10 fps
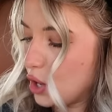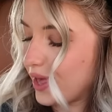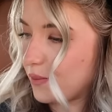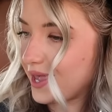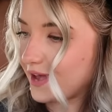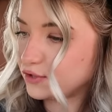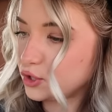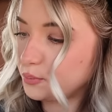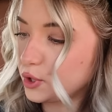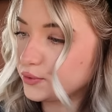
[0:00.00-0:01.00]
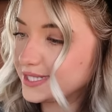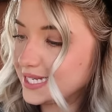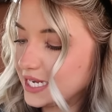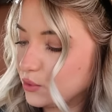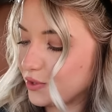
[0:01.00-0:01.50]
Okay, we have to
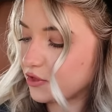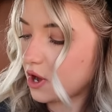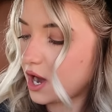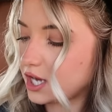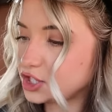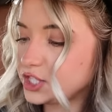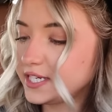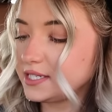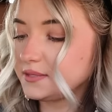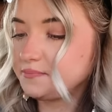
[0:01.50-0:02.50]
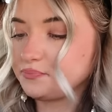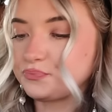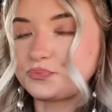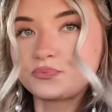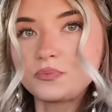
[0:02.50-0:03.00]
proceed with caution
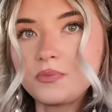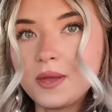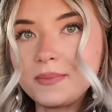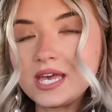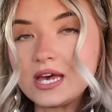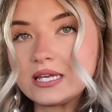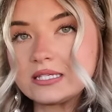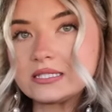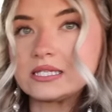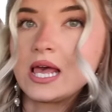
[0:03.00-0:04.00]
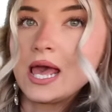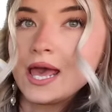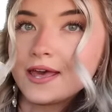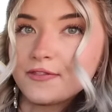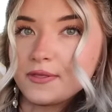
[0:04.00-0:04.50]
because
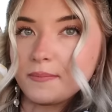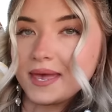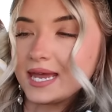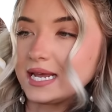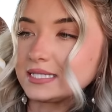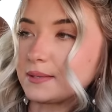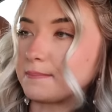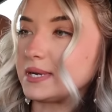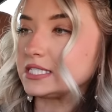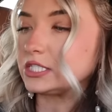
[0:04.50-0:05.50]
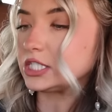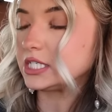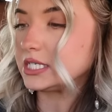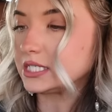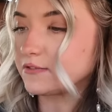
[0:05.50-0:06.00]
the mayonnaise and
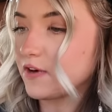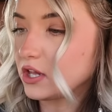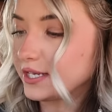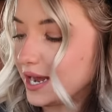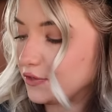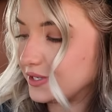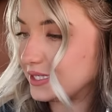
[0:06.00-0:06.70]
mustard is falling out the